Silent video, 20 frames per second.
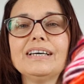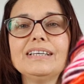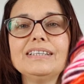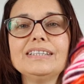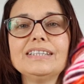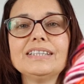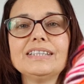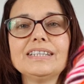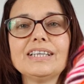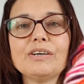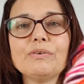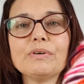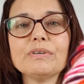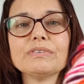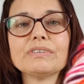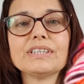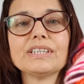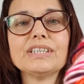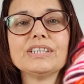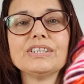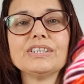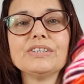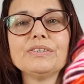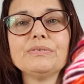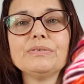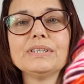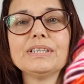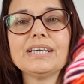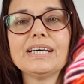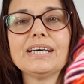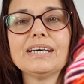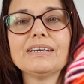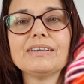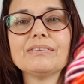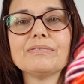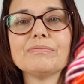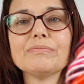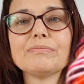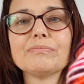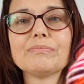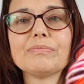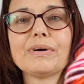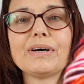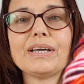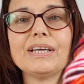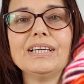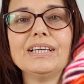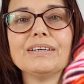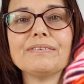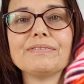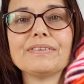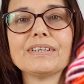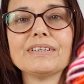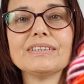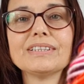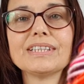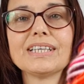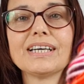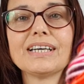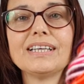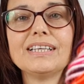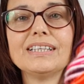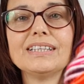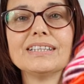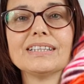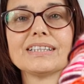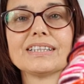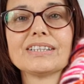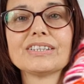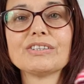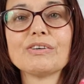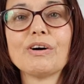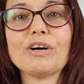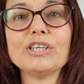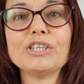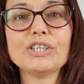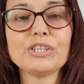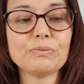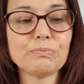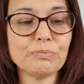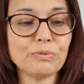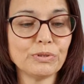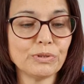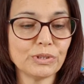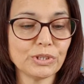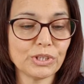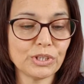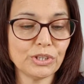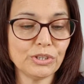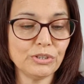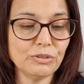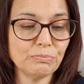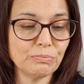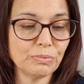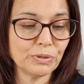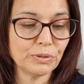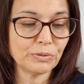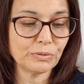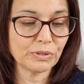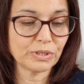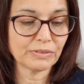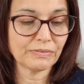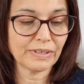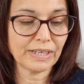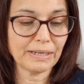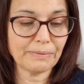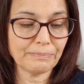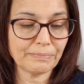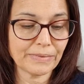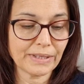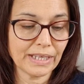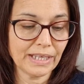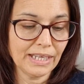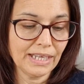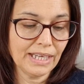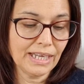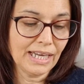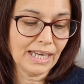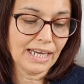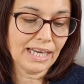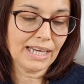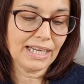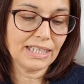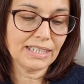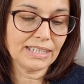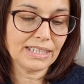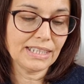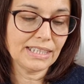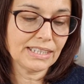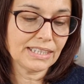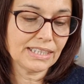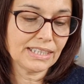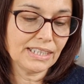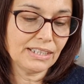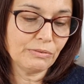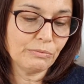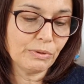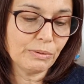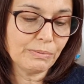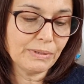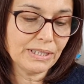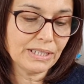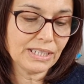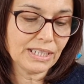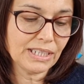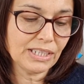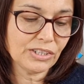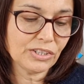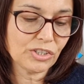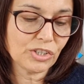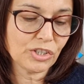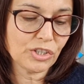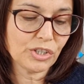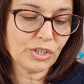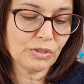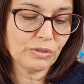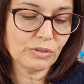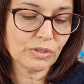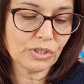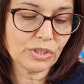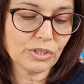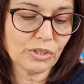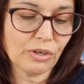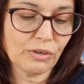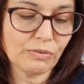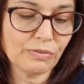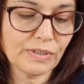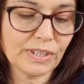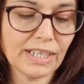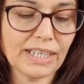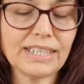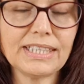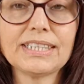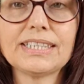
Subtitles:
Didn't know what I was going to do with it, but I love those colours. So I just brought two balls of it, and it's the Women's Institute Soft and